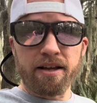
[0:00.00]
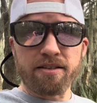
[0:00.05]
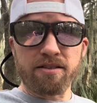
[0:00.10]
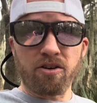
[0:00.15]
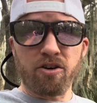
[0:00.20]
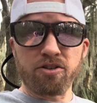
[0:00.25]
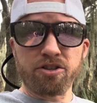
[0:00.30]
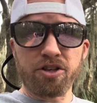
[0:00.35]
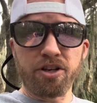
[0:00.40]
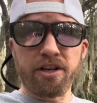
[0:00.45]
It's
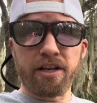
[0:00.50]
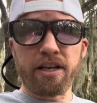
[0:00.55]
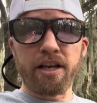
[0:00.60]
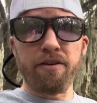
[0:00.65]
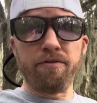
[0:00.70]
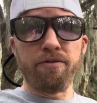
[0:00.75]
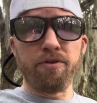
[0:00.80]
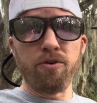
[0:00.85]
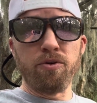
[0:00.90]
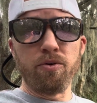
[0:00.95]
also going to
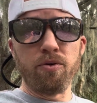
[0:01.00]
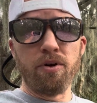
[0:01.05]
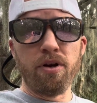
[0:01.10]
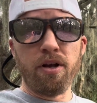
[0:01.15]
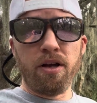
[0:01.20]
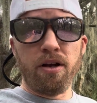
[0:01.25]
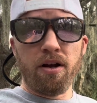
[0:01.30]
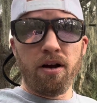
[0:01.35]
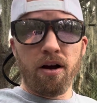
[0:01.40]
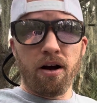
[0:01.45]
give you
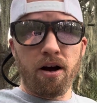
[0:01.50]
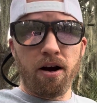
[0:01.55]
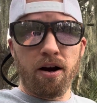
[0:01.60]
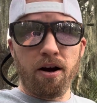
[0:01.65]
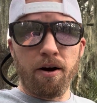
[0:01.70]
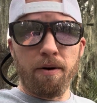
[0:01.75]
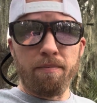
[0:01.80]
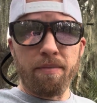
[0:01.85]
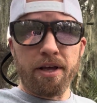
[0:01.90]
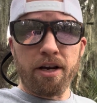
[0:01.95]

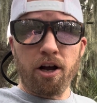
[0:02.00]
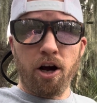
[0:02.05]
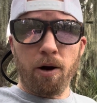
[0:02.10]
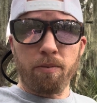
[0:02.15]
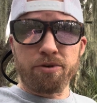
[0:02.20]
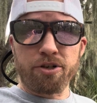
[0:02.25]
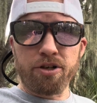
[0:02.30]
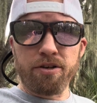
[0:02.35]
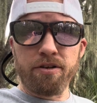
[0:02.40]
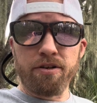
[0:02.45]
an
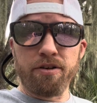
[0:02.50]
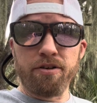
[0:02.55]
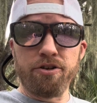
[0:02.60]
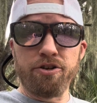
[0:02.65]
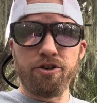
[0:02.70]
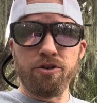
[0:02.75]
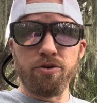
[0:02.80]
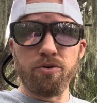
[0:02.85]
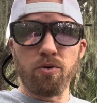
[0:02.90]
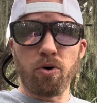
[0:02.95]
option
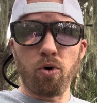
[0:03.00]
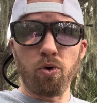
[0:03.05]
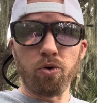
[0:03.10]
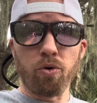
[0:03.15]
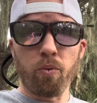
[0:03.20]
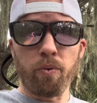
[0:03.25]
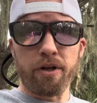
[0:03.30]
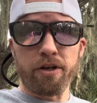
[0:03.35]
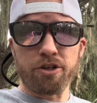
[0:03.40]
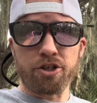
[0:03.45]
to hold a
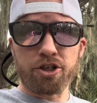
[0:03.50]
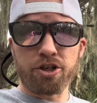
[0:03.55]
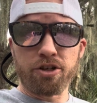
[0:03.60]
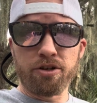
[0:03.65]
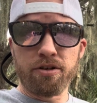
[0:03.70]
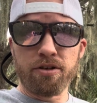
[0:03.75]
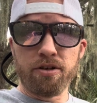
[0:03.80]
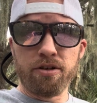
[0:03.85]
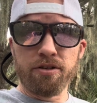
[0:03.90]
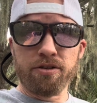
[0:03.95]
winch.
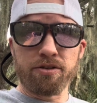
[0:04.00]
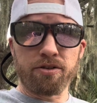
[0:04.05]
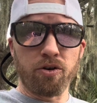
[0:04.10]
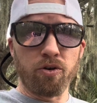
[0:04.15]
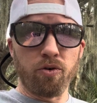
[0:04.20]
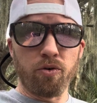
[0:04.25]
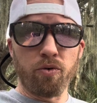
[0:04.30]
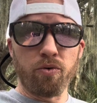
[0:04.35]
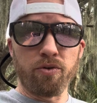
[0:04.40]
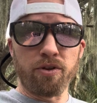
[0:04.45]

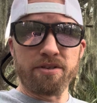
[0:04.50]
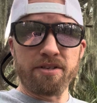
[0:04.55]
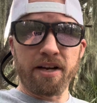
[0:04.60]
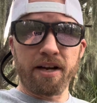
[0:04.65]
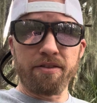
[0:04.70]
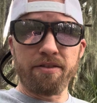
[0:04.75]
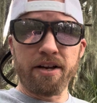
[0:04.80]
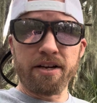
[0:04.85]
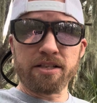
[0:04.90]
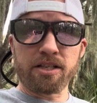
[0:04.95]
So the
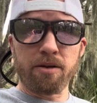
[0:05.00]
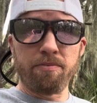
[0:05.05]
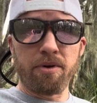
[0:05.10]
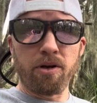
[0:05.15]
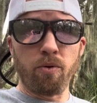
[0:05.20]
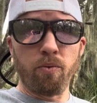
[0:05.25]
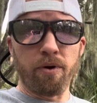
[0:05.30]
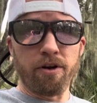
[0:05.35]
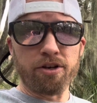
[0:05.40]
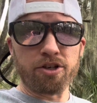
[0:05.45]
second thing is going to be
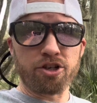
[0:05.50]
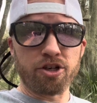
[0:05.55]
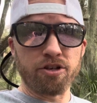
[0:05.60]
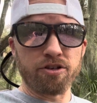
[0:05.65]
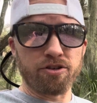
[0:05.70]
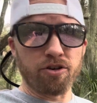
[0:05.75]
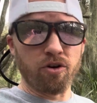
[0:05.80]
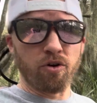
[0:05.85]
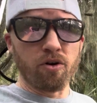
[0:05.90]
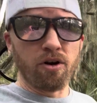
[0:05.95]
a winch.
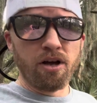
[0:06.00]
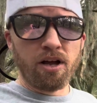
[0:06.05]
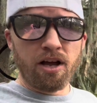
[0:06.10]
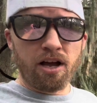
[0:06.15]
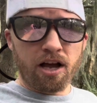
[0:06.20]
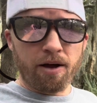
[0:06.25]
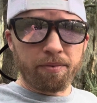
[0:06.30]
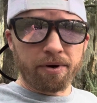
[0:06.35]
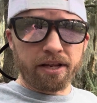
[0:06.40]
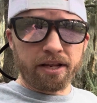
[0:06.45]
So
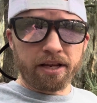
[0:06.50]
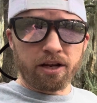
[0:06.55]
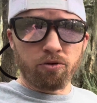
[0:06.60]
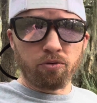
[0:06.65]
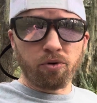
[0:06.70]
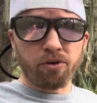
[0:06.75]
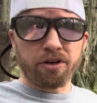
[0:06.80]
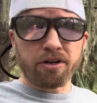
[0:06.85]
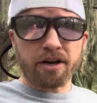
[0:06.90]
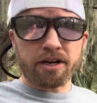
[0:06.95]
I'm going to get a
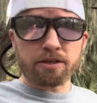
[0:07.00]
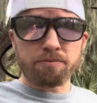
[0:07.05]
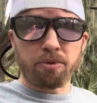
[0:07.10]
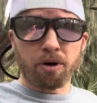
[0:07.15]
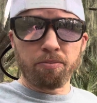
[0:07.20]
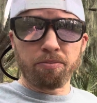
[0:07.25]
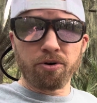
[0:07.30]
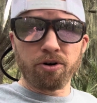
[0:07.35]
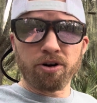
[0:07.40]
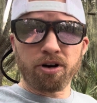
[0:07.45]
really nice
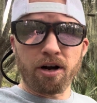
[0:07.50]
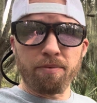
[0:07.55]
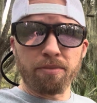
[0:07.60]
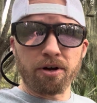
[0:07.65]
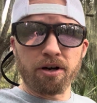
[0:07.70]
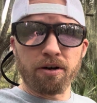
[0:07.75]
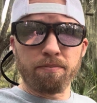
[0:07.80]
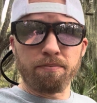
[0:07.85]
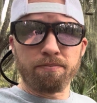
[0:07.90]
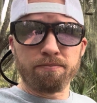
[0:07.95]
bumper. I'm
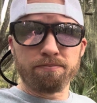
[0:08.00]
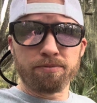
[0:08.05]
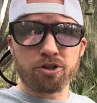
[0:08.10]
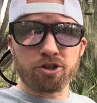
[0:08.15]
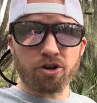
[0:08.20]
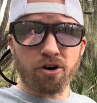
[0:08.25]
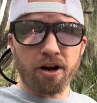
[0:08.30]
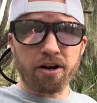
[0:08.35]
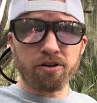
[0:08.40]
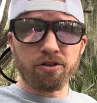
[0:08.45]
going to
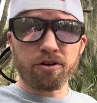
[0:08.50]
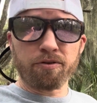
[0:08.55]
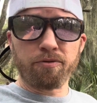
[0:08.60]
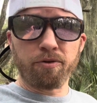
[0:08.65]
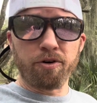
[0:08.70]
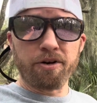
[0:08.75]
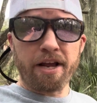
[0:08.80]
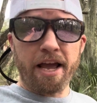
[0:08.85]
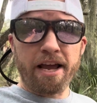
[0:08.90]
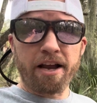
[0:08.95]
try to look
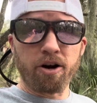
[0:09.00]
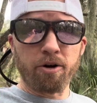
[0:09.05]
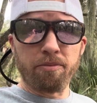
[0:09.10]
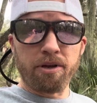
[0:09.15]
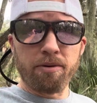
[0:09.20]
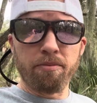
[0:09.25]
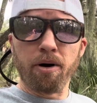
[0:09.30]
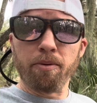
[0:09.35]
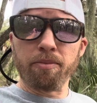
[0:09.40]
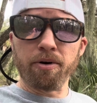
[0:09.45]
for an
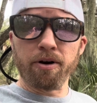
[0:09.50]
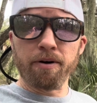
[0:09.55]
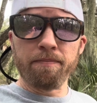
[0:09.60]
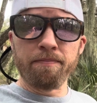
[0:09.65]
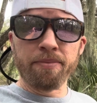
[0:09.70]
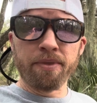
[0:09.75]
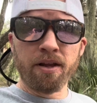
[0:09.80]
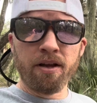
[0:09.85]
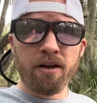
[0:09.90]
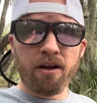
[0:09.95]
ARB bumper.
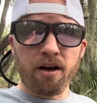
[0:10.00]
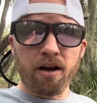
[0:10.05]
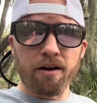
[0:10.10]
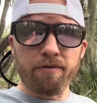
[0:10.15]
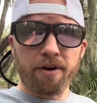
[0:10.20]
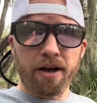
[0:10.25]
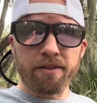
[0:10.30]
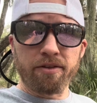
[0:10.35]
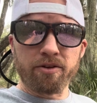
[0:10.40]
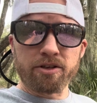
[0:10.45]
I've
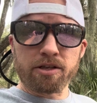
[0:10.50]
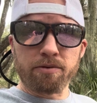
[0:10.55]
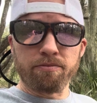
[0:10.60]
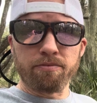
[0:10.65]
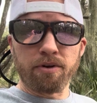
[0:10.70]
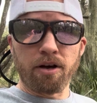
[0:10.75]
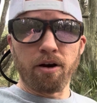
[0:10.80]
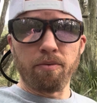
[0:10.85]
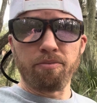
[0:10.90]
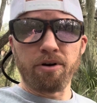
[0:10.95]
had those in
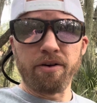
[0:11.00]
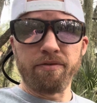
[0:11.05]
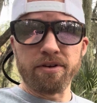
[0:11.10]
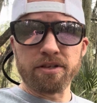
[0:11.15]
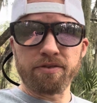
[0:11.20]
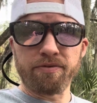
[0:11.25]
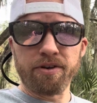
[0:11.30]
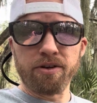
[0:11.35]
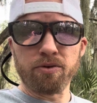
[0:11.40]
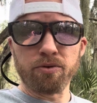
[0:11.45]

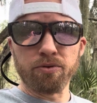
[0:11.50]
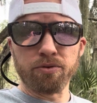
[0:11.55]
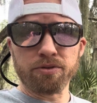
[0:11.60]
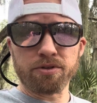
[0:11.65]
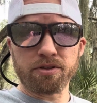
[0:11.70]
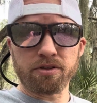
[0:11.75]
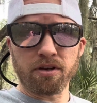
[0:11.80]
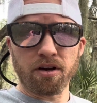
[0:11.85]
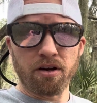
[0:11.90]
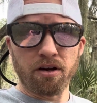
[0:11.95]
previous
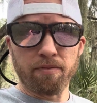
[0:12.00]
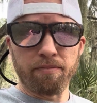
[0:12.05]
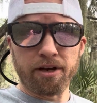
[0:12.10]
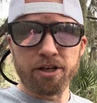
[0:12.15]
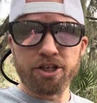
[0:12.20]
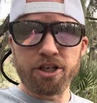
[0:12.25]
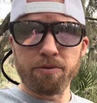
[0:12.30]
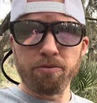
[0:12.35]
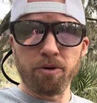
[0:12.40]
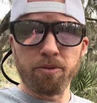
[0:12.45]
vehicles, my
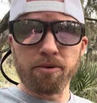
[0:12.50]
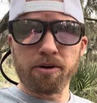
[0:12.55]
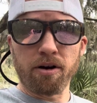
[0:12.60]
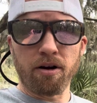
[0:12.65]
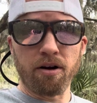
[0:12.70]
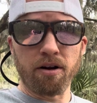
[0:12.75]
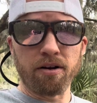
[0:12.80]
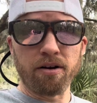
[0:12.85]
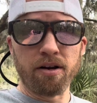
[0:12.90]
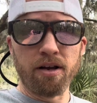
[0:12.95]
Jeep
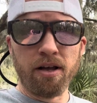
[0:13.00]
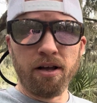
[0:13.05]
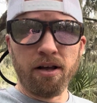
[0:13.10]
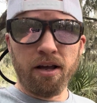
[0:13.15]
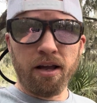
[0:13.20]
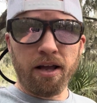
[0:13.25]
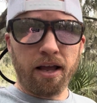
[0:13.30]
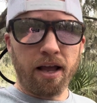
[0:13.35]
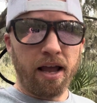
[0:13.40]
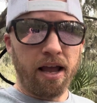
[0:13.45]
Rubicon
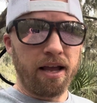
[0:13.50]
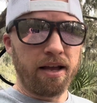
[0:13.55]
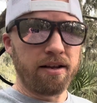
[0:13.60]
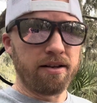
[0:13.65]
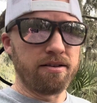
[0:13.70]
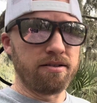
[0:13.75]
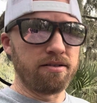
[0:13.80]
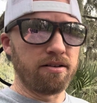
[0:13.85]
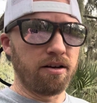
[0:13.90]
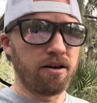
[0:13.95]

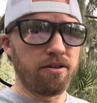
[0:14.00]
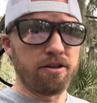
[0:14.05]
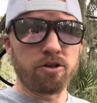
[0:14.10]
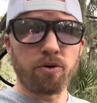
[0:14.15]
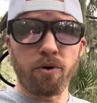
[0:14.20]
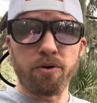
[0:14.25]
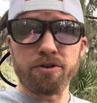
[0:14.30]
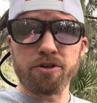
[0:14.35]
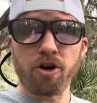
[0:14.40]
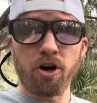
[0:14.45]
and the
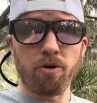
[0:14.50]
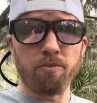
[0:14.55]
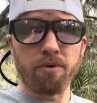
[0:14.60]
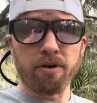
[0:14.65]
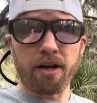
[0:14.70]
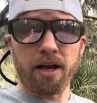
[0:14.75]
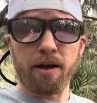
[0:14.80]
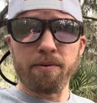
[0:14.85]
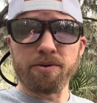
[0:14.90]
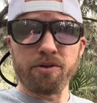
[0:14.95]
Toyota Tacoma,
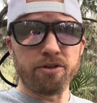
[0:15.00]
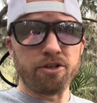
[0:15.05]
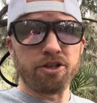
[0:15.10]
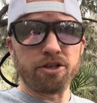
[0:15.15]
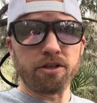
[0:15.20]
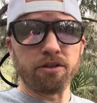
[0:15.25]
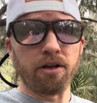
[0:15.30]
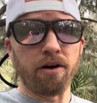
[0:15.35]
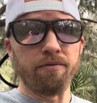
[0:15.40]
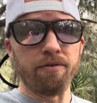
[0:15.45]
and I absolutely
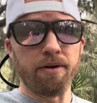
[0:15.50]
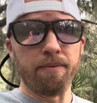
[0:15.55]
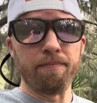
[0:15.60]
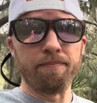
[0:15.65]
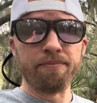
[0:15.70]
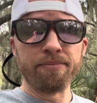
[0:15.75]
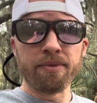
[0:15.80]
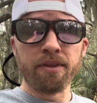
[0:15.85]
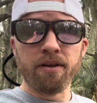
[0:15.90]
just love them.